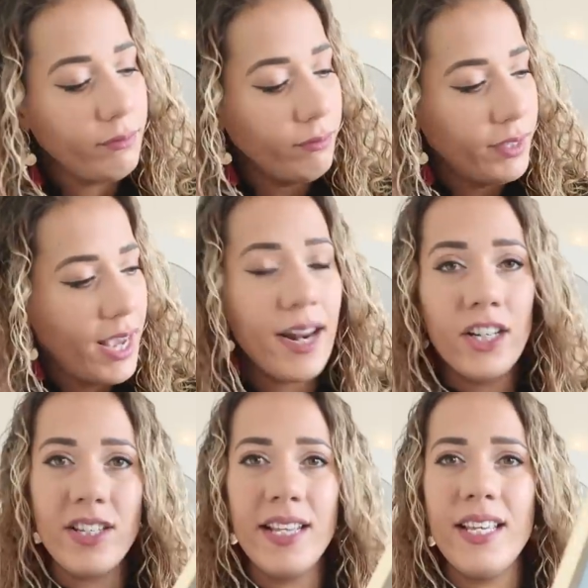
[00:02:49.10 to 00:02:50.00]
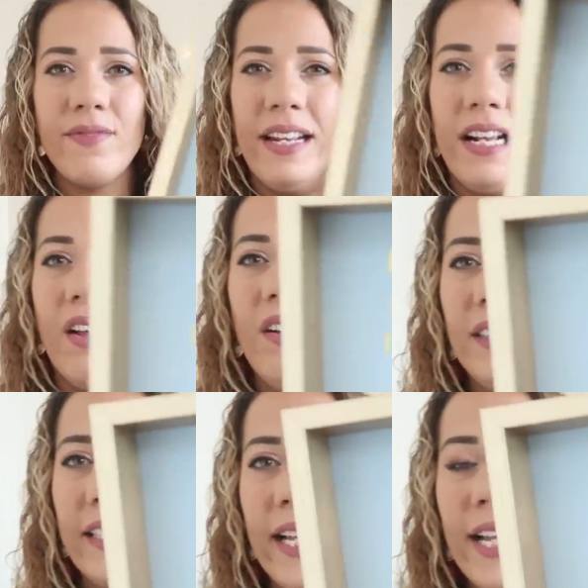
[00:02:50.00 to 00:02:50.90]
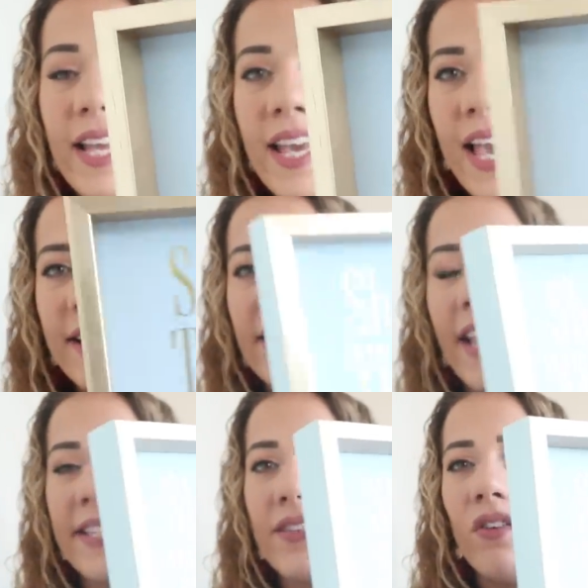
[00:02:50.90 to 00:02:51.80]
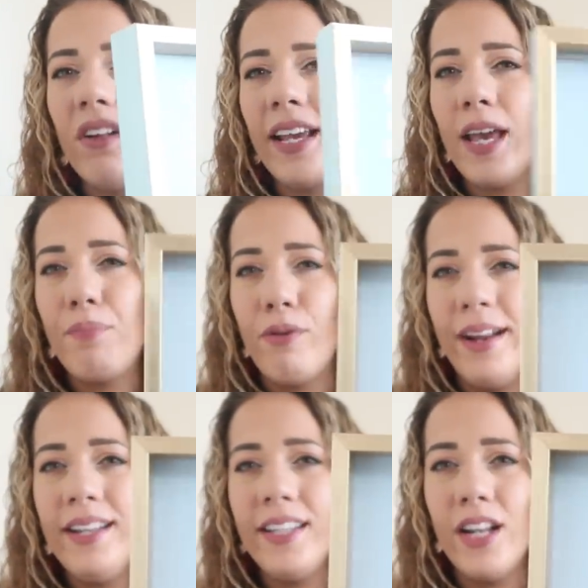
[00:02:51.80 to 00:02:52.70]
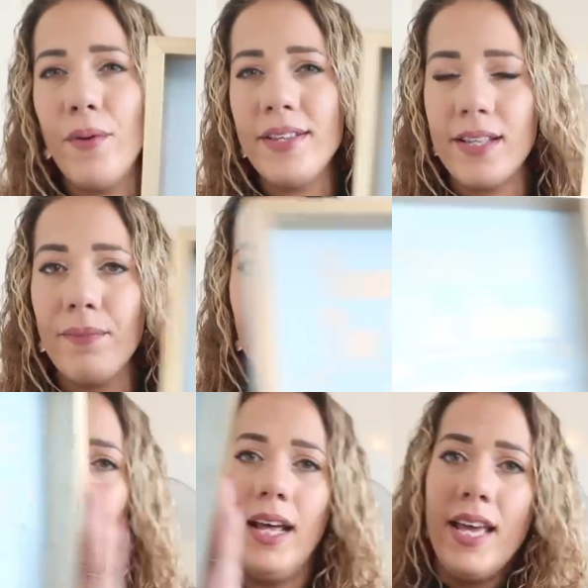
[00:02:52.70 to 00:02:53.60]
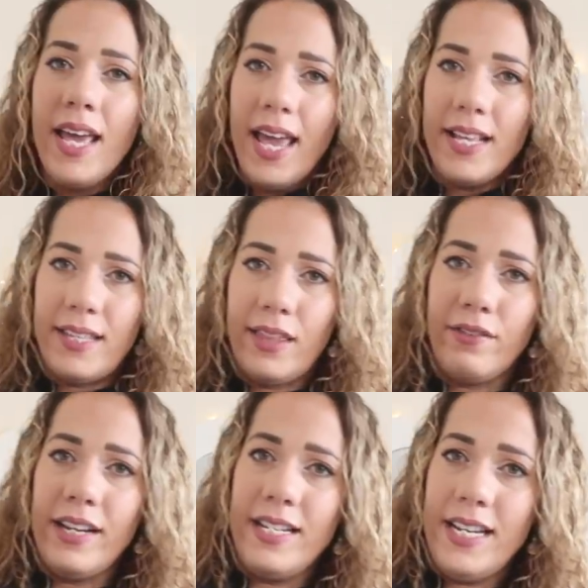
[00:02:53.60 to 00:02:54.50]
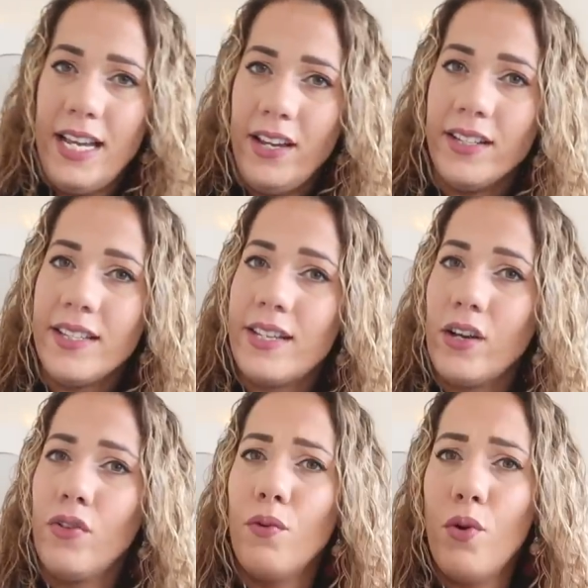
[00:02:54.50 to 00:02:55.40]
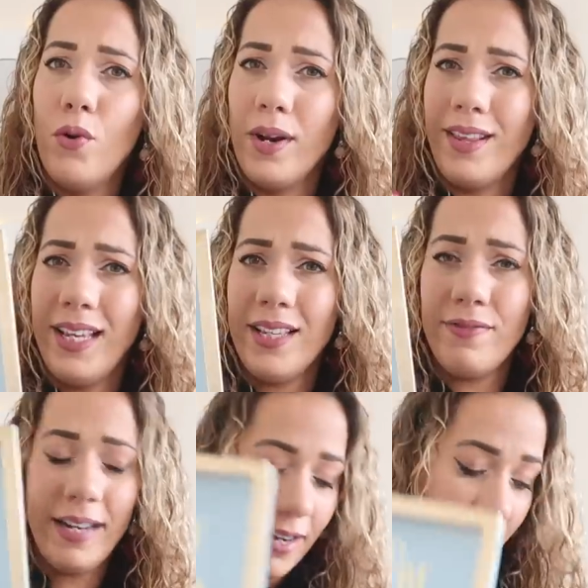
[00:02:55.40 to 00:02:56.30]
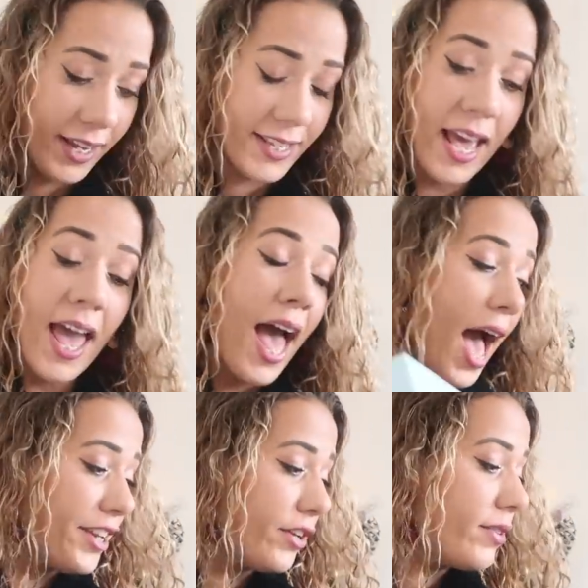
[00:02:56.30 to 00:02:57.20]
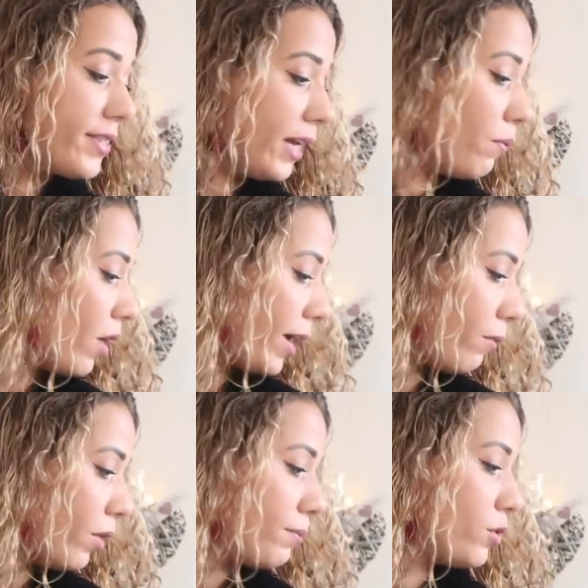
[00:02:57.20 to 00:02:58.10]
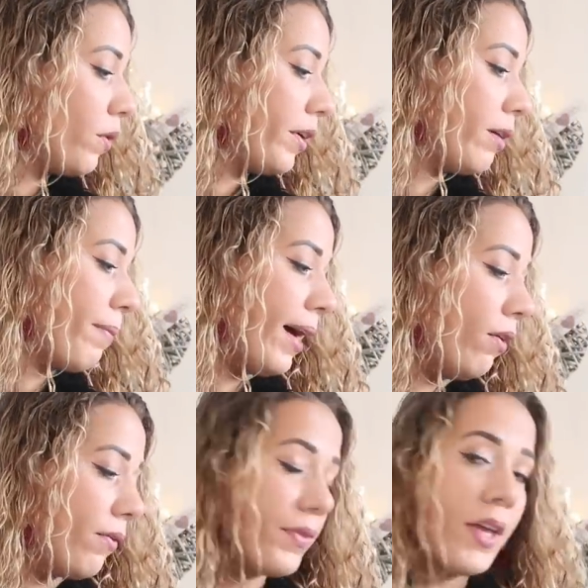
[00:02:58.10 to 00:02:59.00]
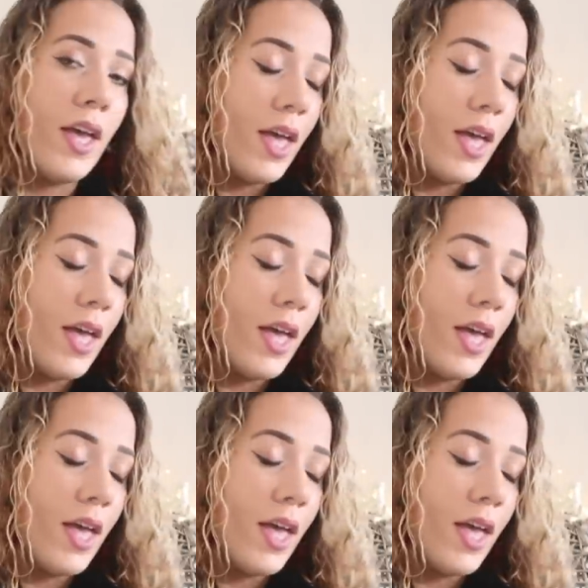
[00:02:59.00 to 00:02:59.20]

and I just think it's really classy. It's not like a print, you know, it's something that is 3D, you can stick on the wall, and I think it's really nice. And you'll see why, what I'm talking about.